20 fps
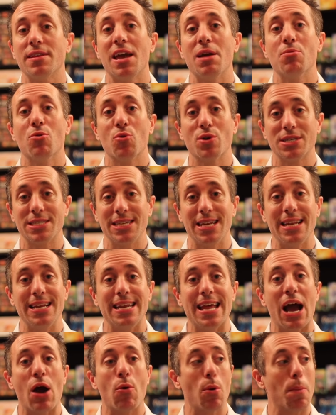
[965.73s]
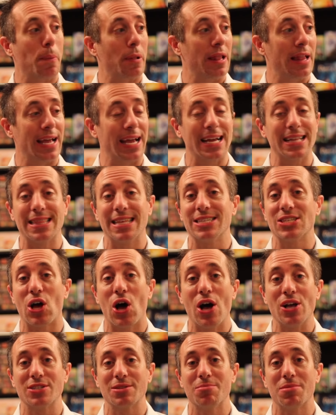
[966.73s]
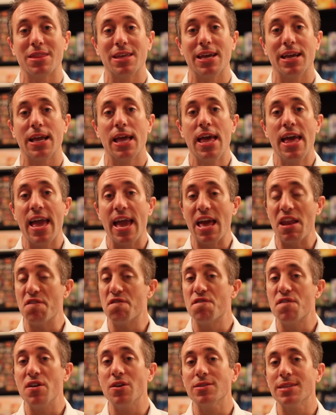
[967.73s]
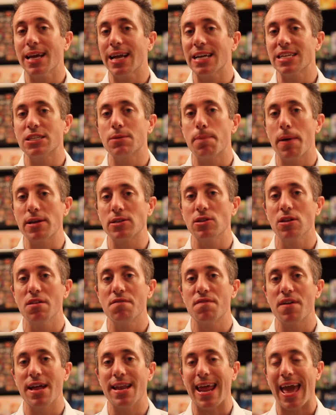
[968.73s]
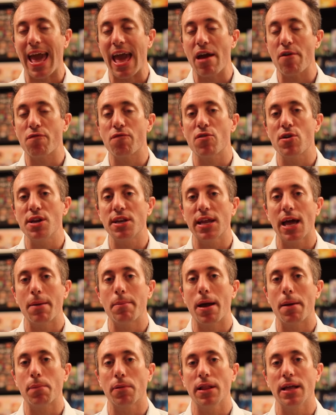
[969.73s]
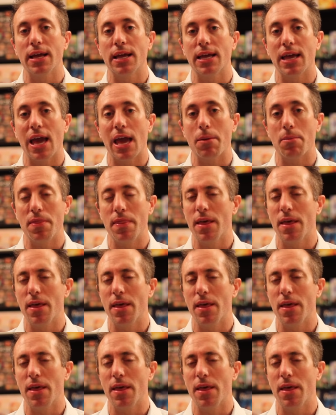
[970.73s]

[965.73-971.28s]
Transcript: table, we're sitting down, we're playing at this awesome thing, and it feels like a special event every time I play a game.